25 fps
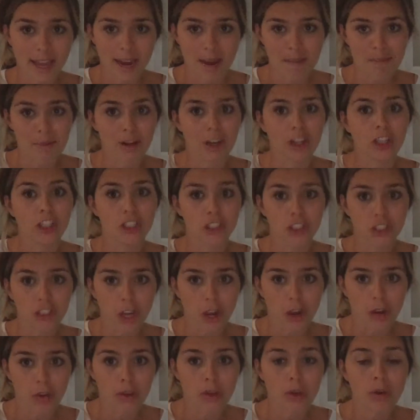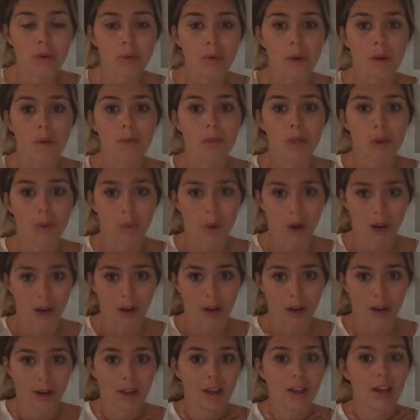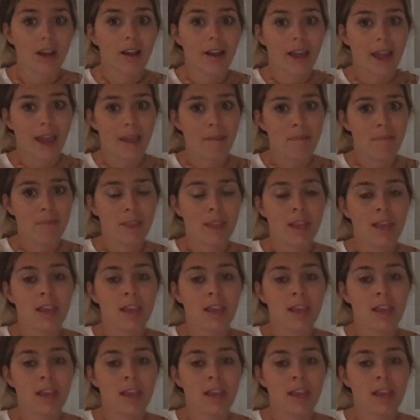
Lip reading: I'm going to show you the word, okay?